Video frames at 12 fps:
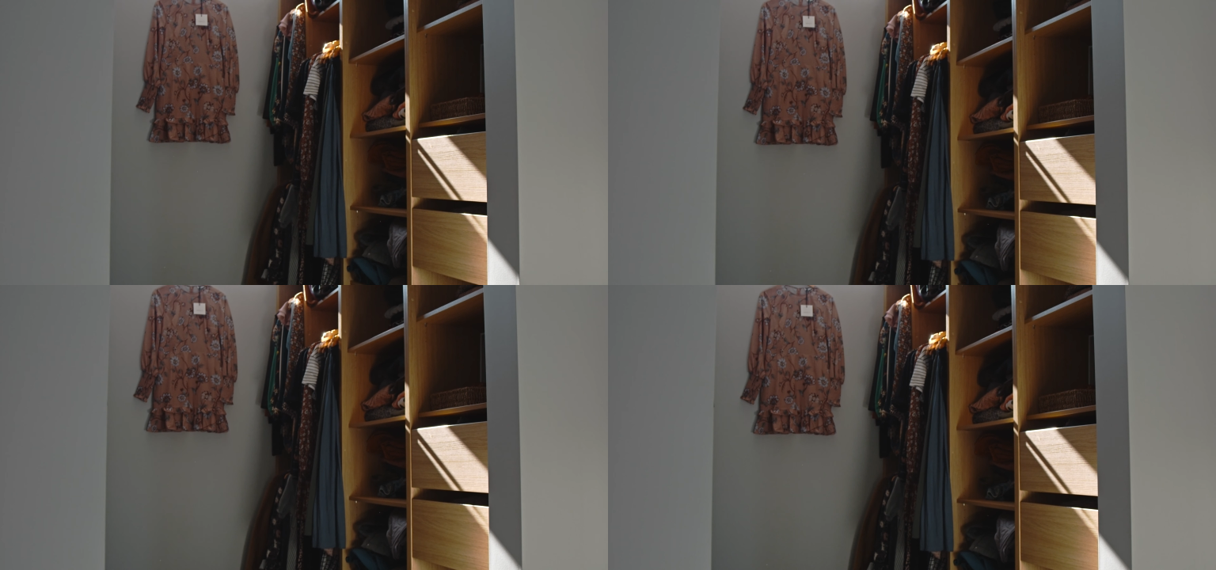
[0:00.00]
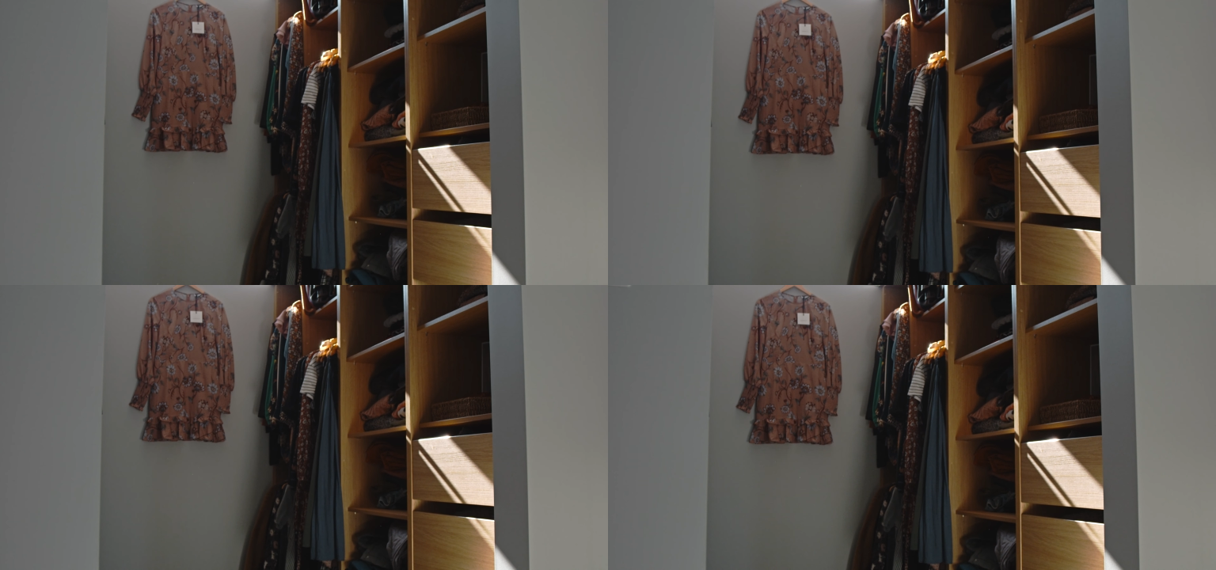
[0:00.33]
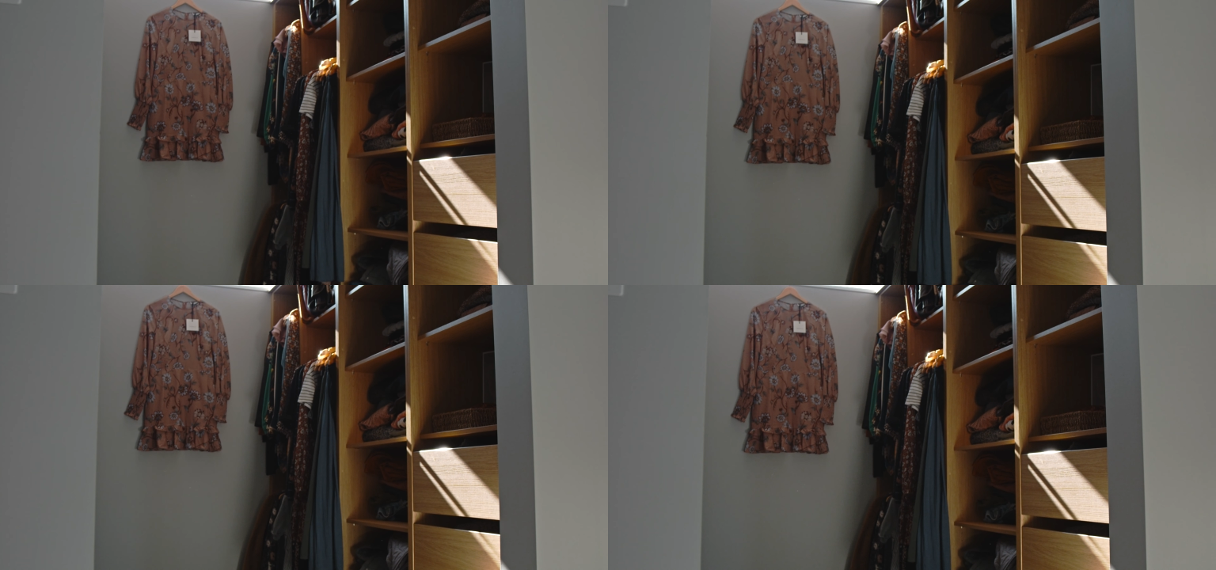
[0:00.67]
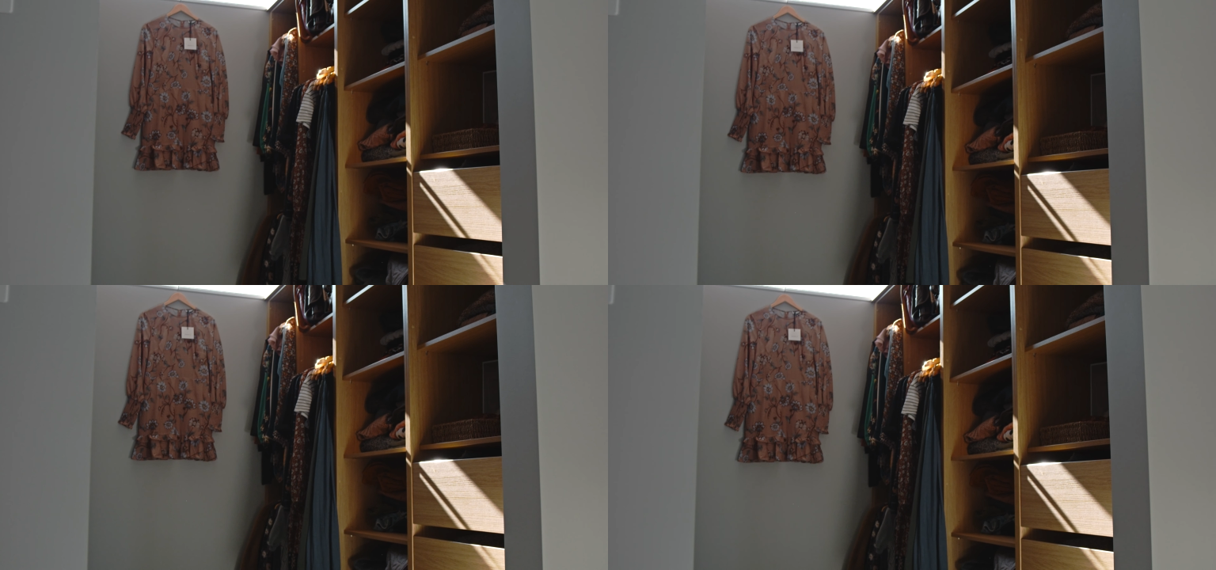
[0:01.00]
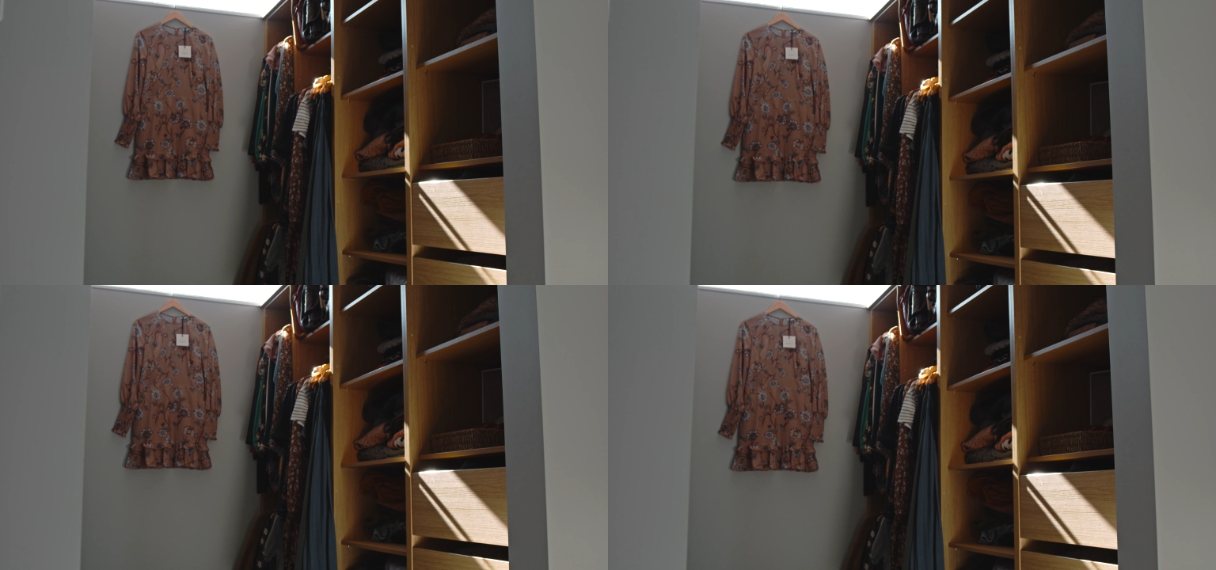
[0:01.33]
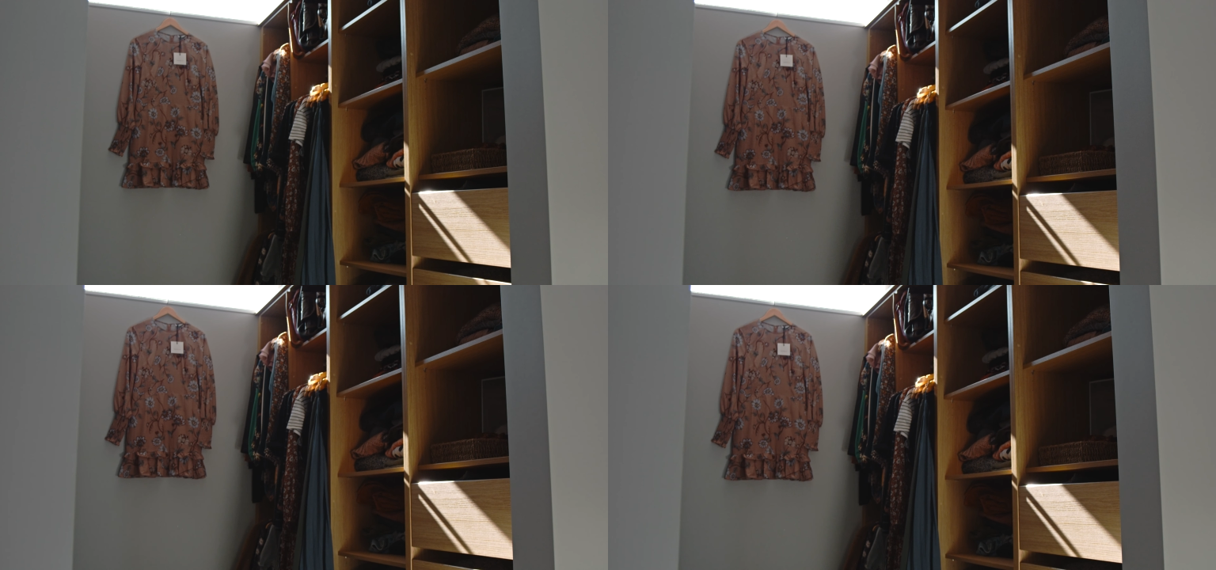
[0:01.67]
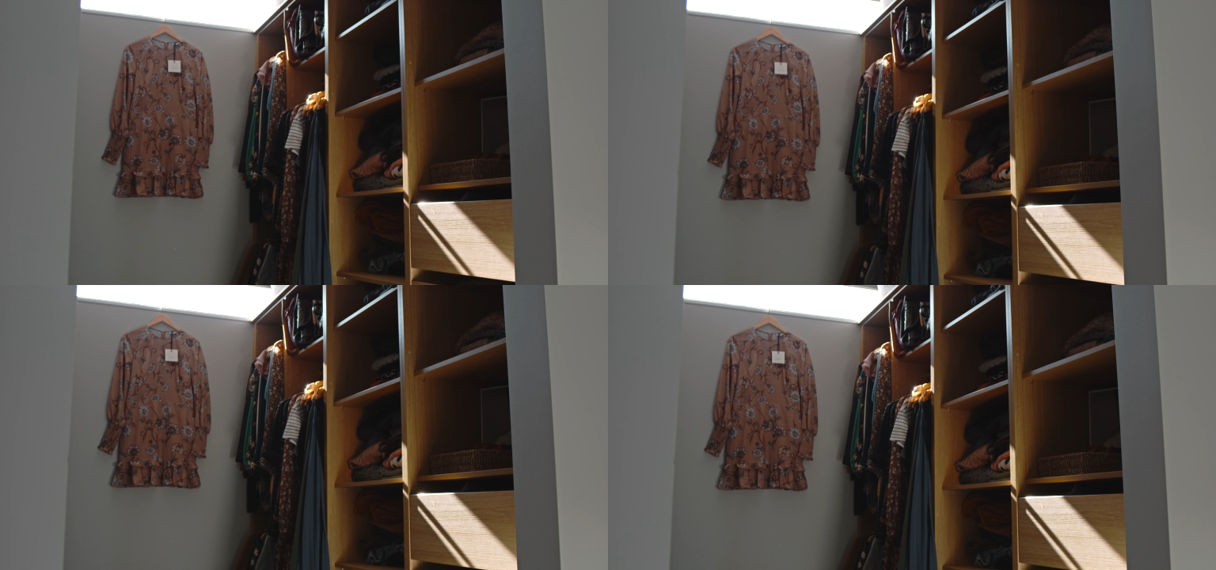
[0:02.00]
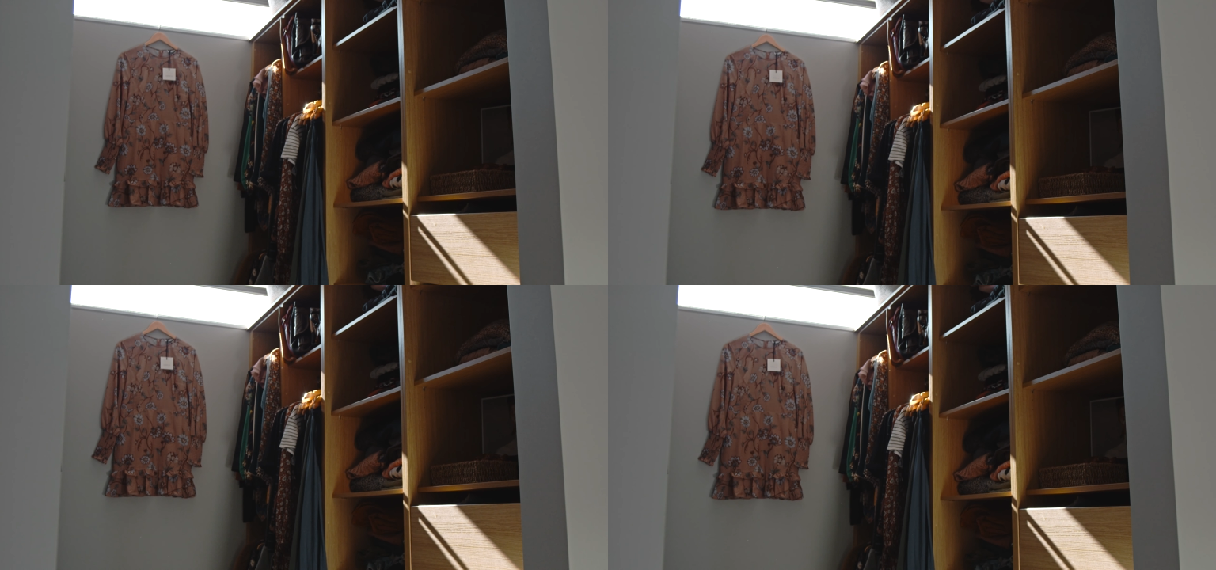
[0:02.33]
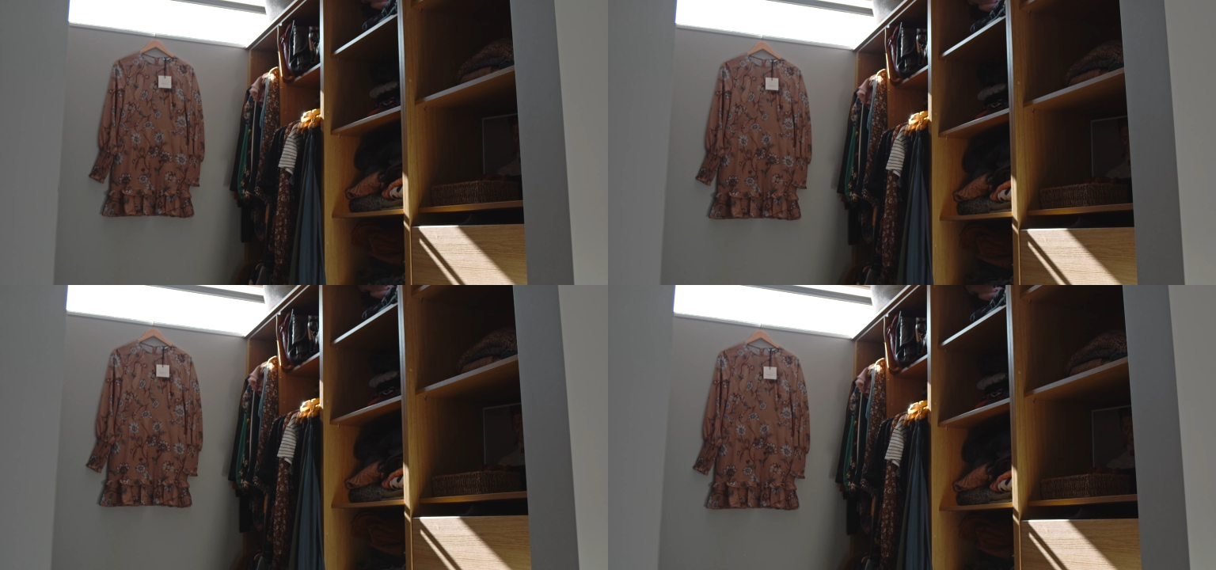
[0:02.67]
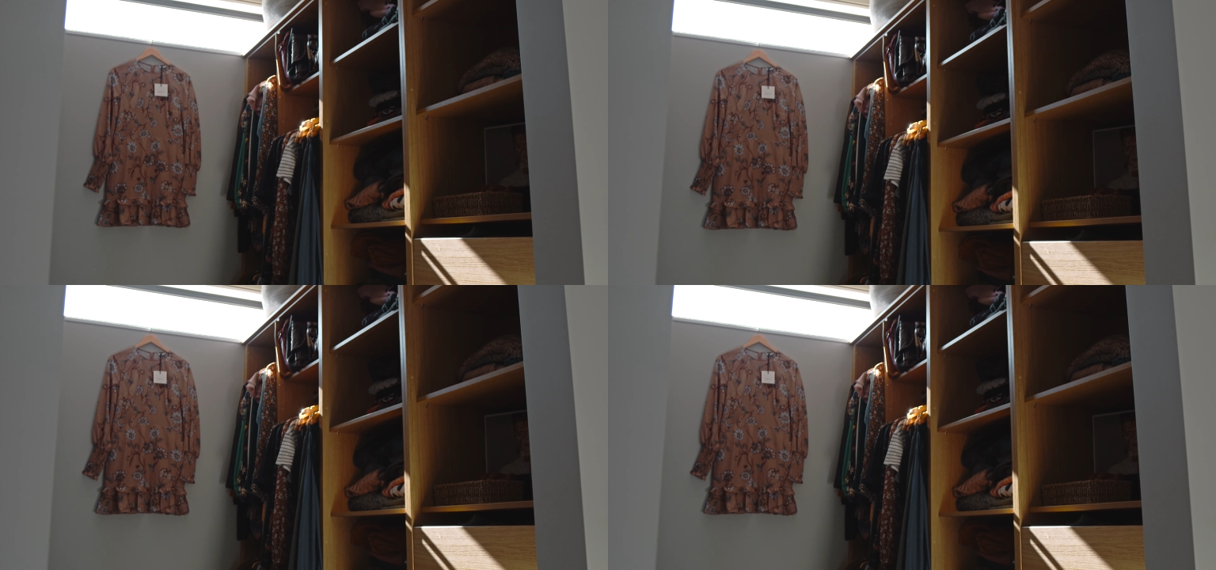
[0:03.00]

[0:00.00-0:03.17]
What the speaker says: No face is visible, so there are no lips to read.